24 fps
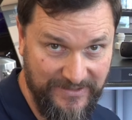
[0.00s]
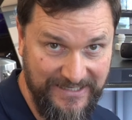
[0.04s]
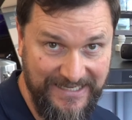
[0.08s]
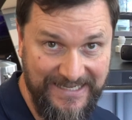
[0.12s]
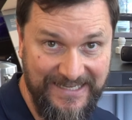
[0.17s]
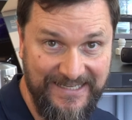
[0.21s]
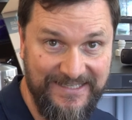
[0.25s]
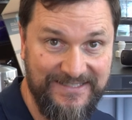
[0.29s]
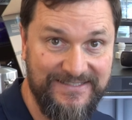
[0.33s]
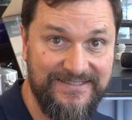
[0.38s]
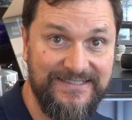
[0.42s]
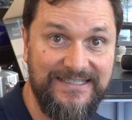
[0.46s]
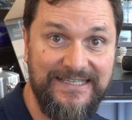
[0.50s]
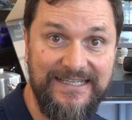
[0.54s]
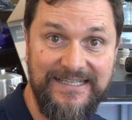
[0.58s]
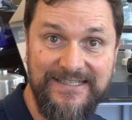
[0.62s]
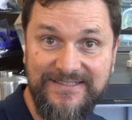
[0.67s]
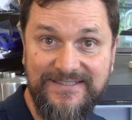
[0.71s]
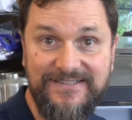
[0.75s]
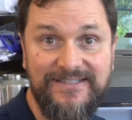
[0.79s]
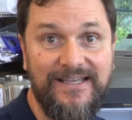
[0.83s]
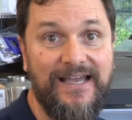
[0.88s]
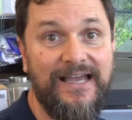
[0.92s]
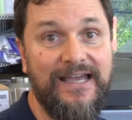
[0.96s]
kegs
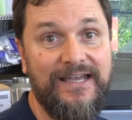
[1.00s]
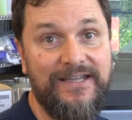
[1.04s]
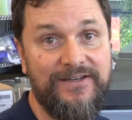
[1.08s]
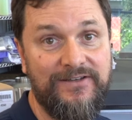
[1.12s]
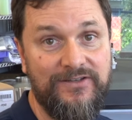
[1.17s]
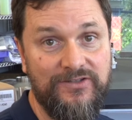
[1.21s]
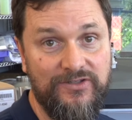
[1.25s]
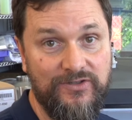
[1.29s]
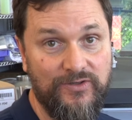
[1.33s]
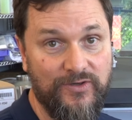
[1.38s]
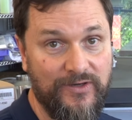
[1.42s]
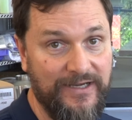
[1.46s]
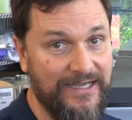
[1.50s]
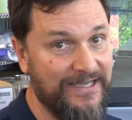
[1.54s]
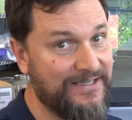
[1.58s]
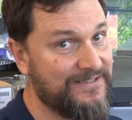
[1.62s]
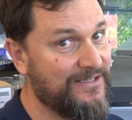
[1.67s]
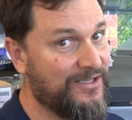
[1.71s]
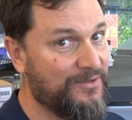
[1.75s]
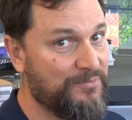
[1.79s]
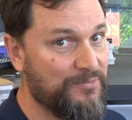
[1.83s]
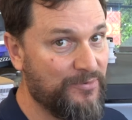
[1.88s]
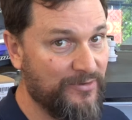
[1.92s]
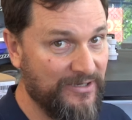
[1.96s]
inside your
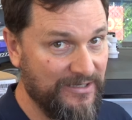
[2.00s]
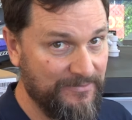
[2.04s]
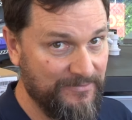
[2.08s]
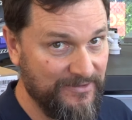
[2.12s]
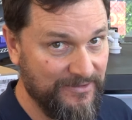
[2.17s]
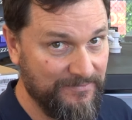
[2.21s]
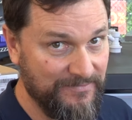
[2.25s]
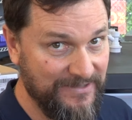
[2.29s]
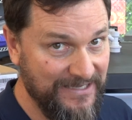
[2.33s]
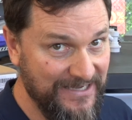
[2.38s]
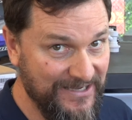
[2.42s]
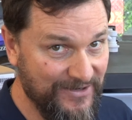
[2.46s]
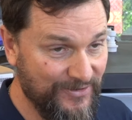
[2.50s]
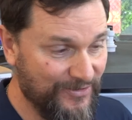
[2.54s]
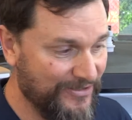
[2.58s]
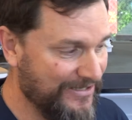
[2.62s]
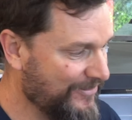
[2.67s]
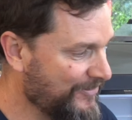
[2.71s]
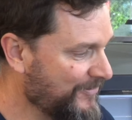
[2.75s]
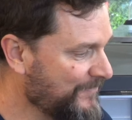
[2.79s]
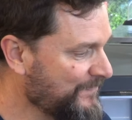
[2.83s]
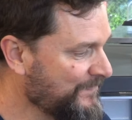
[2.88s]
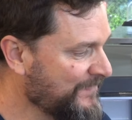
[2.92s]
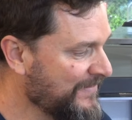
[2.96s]
XL Premium
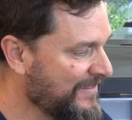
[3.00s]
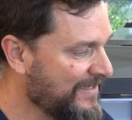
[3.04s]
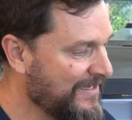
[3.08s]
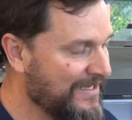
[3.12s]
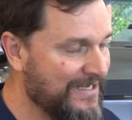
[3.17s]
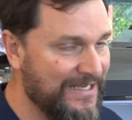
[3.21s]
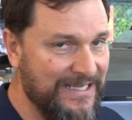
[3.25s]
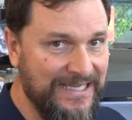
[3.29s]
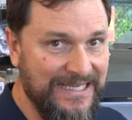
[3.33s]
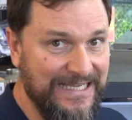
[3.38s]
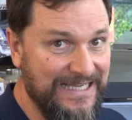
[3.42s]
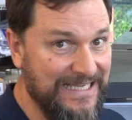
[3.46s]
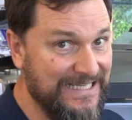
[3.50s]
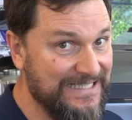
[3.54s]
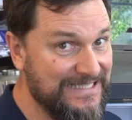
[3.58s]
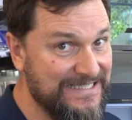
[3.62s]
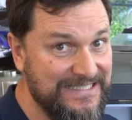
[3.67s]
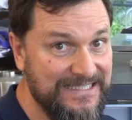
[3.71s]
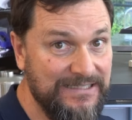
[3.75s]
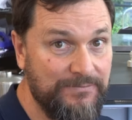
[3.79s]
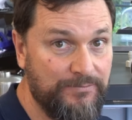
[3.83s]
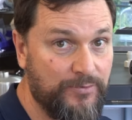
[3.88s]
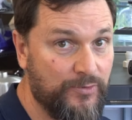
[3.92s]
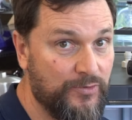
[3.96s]
kegerator, it's
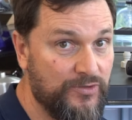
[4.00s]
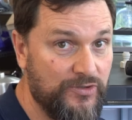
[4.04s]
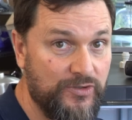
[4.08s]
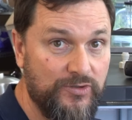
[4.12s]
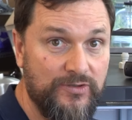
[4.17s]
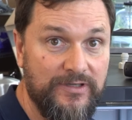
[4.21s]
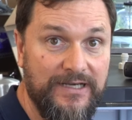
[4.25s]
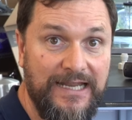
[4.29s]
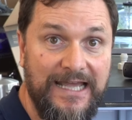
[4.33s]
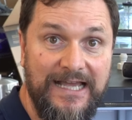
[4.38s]
simple. You can